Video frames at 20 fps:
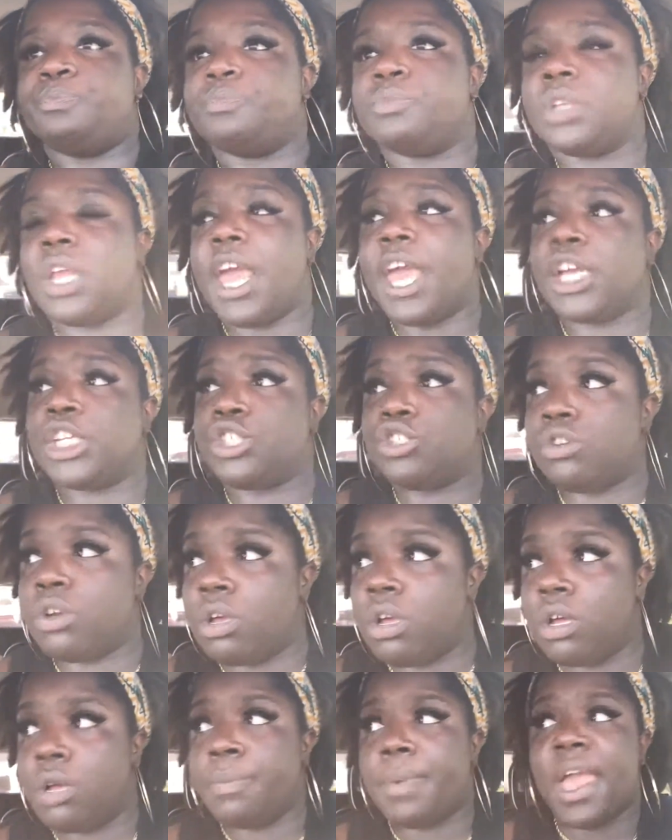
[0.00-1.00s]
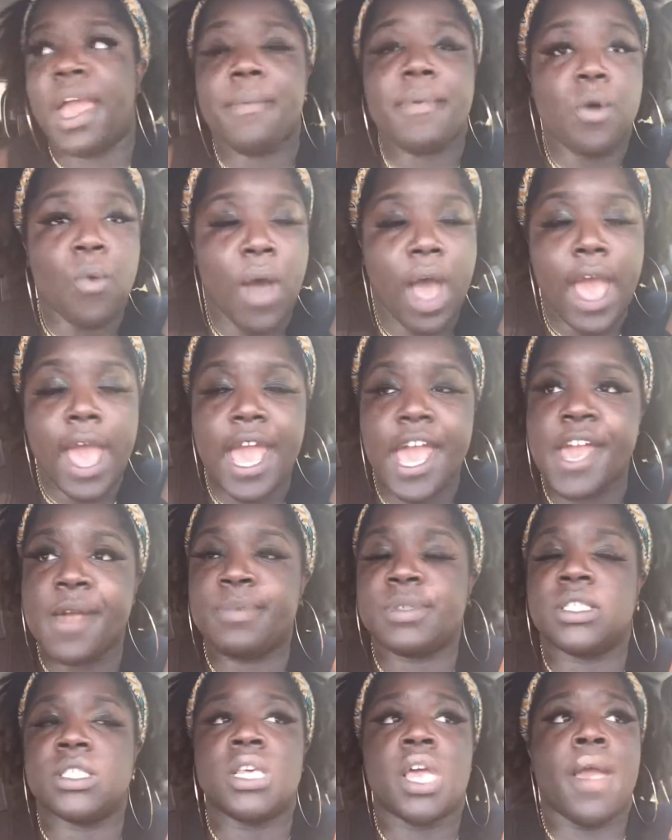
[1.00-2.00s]
extra baby
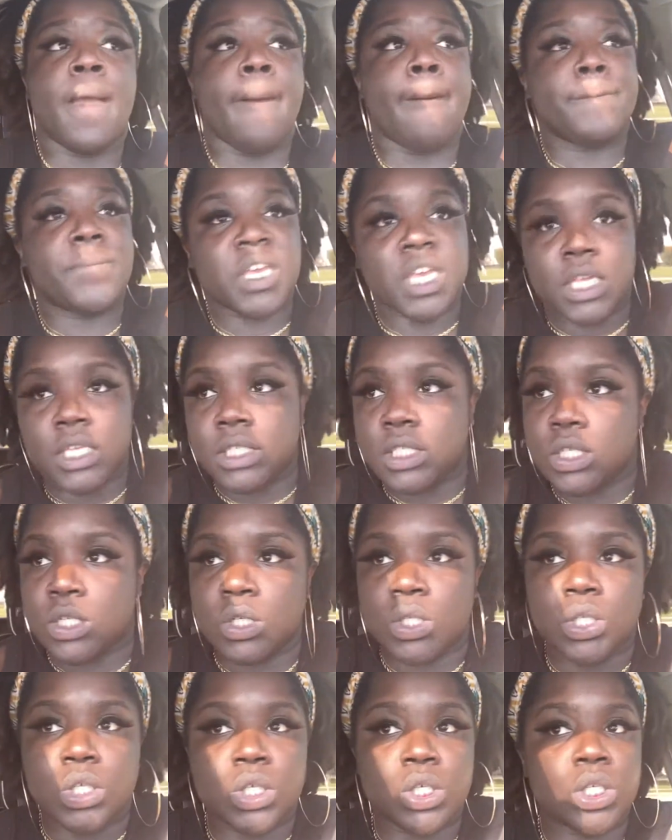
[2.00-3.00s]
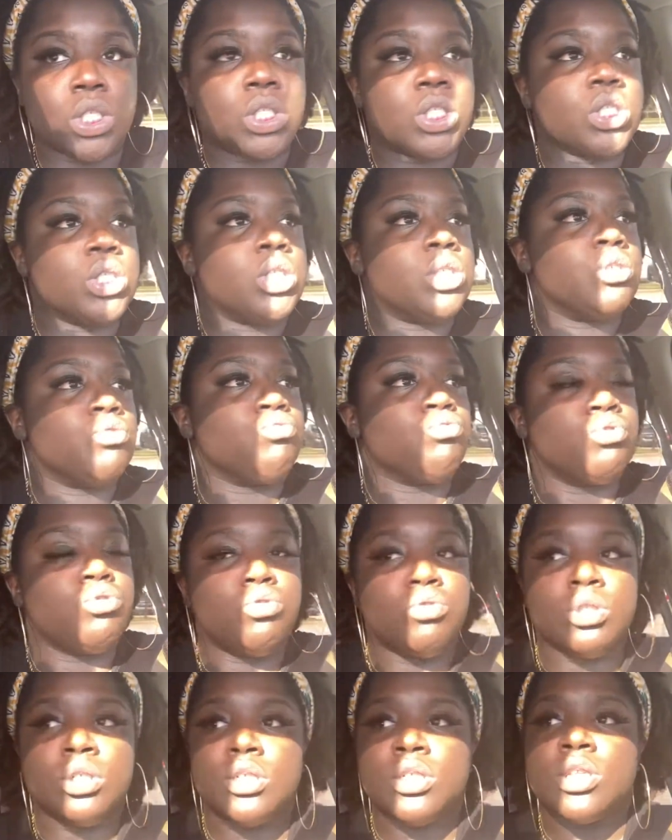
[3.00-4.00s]
wipes, pencils,
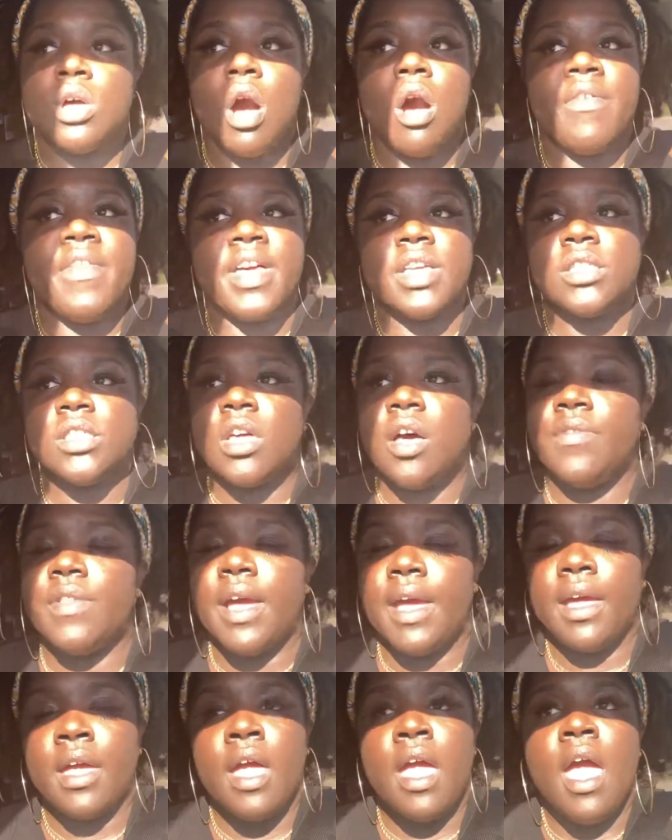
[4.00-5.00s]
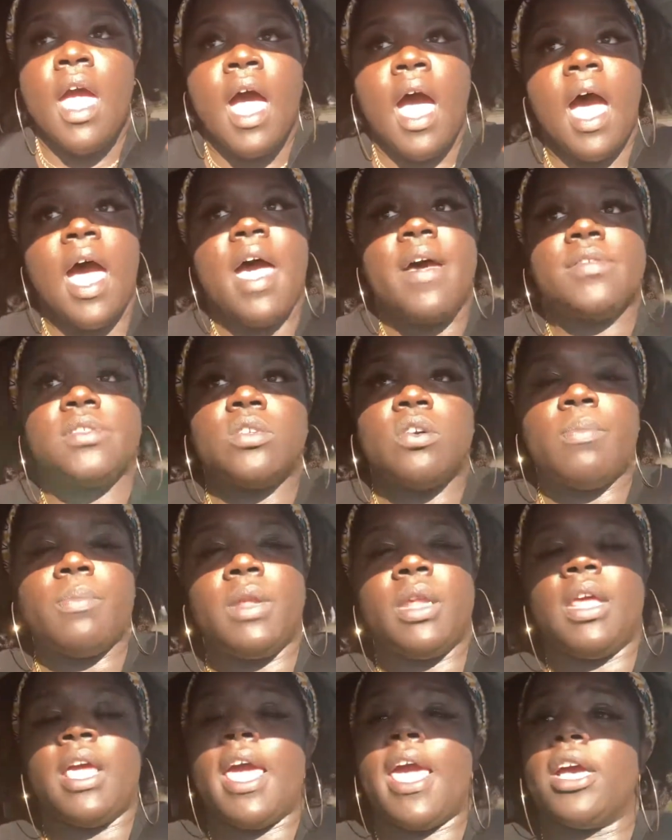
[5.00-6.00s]
rulers, all that stuff. Like, I have so
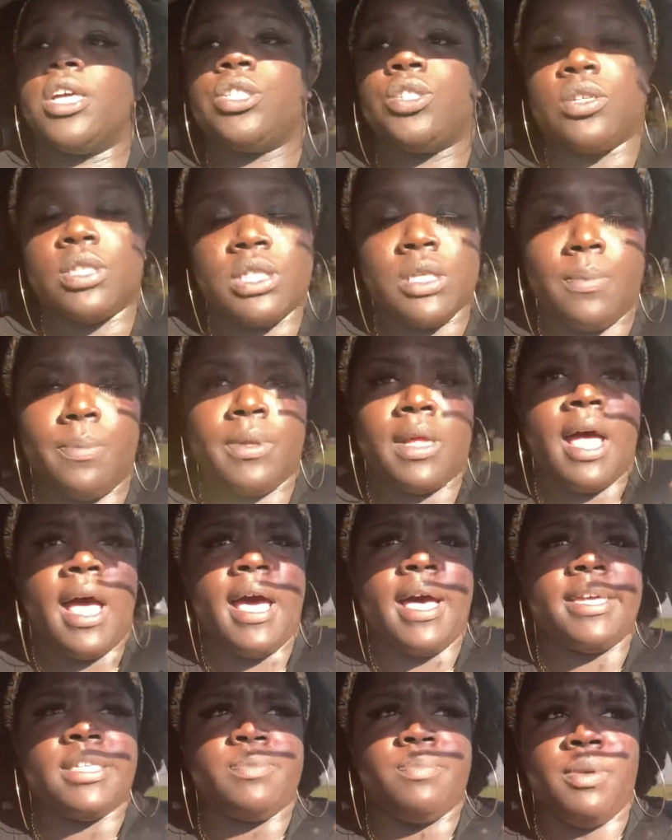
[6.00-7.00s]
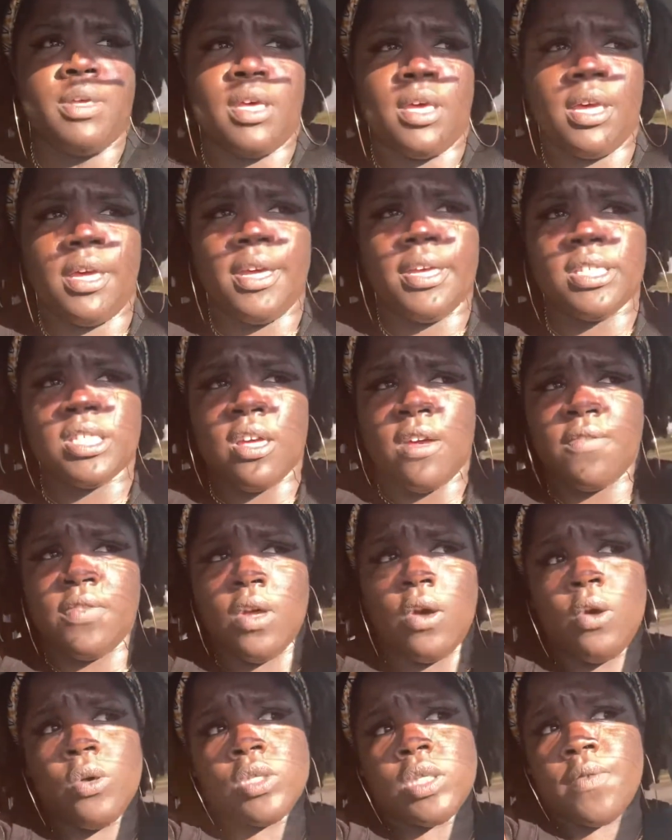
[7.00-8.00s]
many extra supplies because of
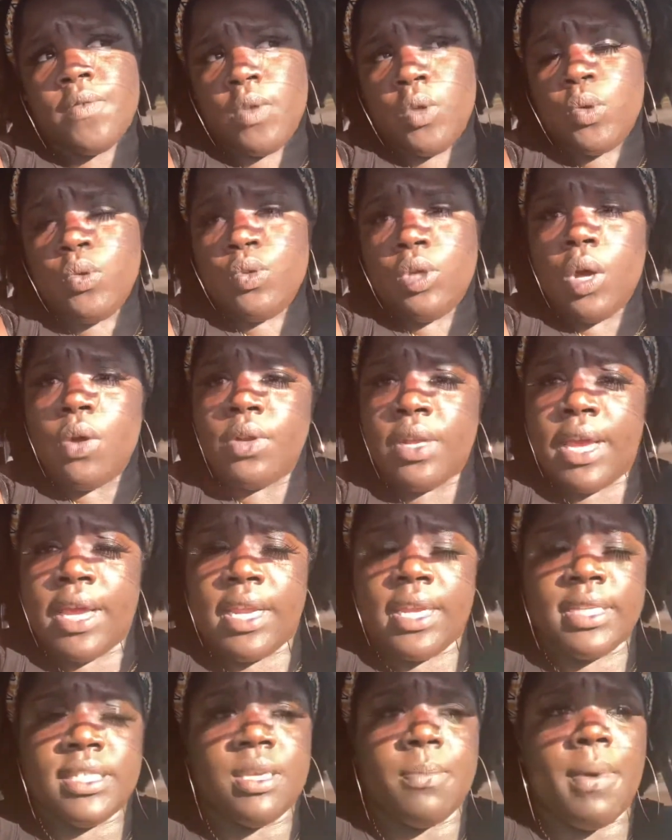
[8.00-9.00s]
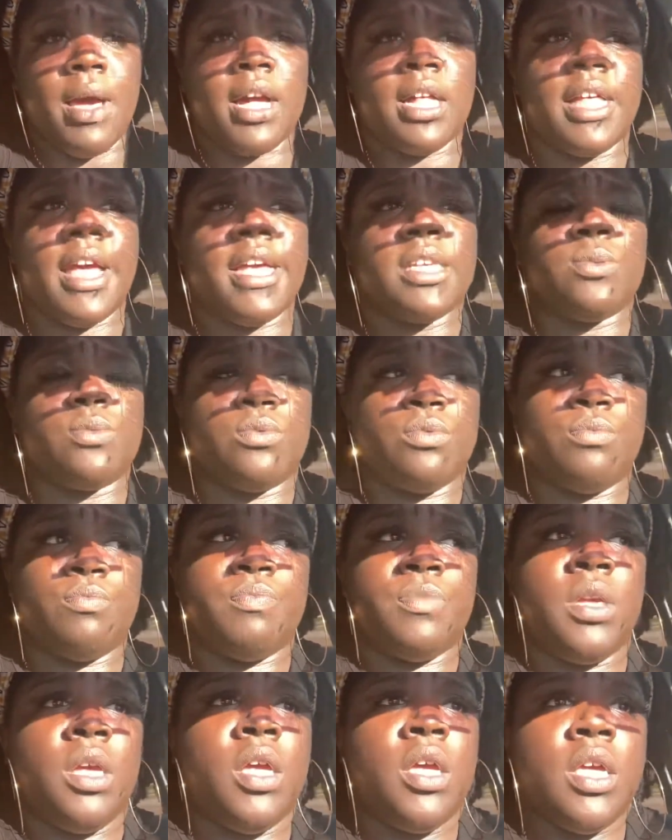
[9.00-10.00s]
those of you who donated to my classroom.
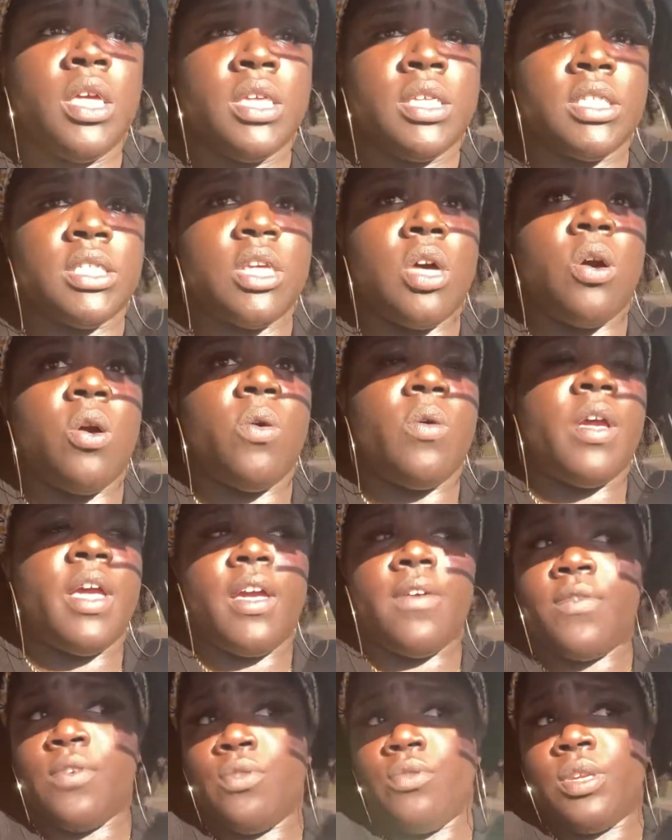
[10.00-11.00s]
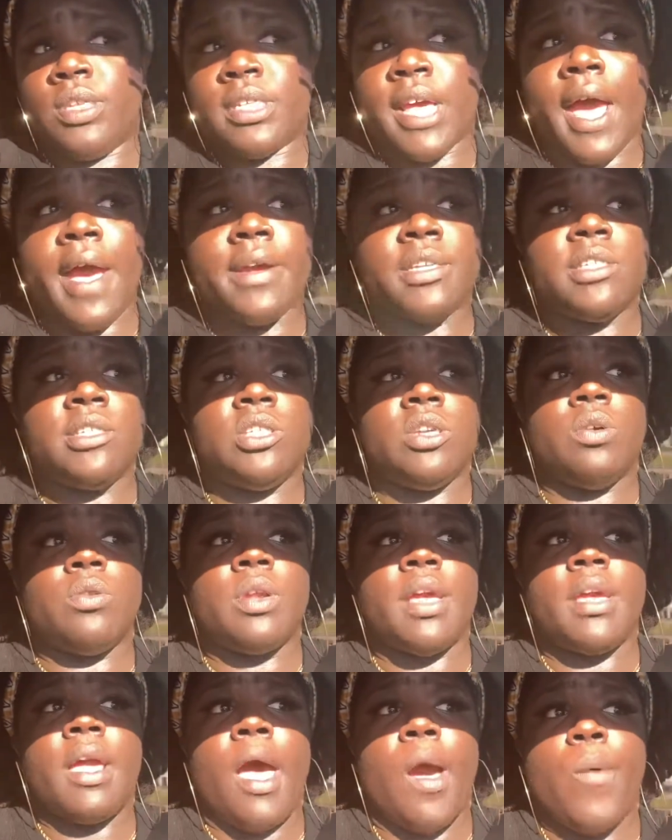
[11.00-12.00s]
So if you desire to
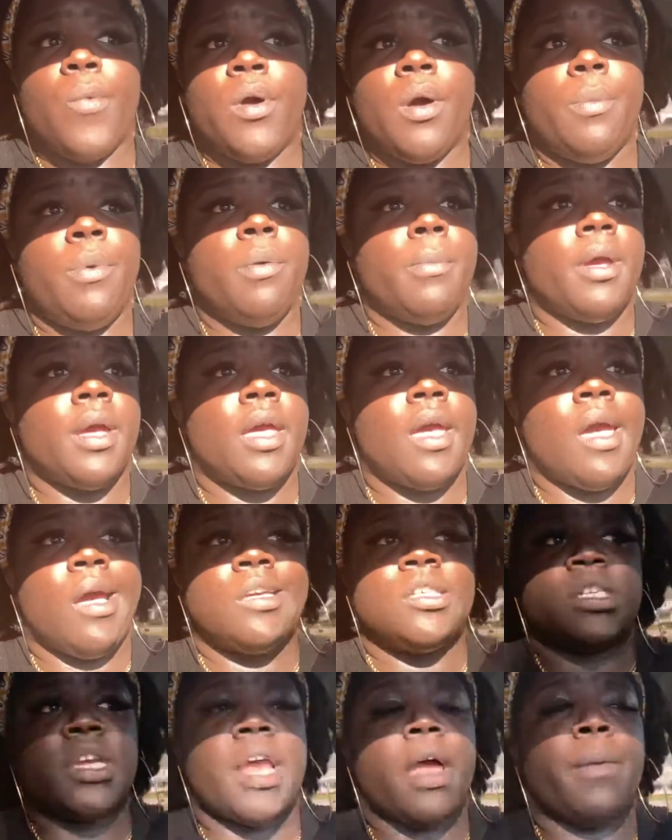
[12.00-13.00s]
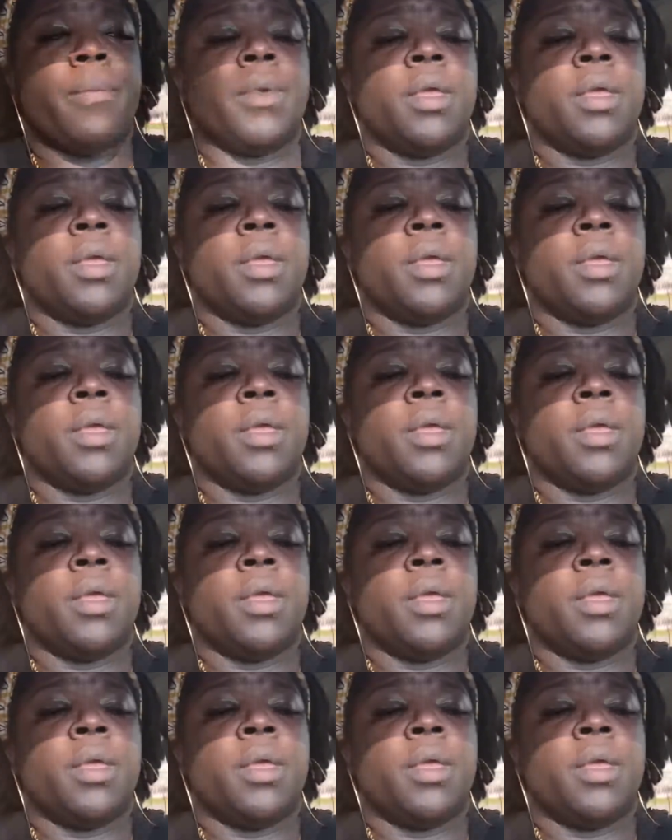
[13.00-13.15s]
donate, I will put my Cash App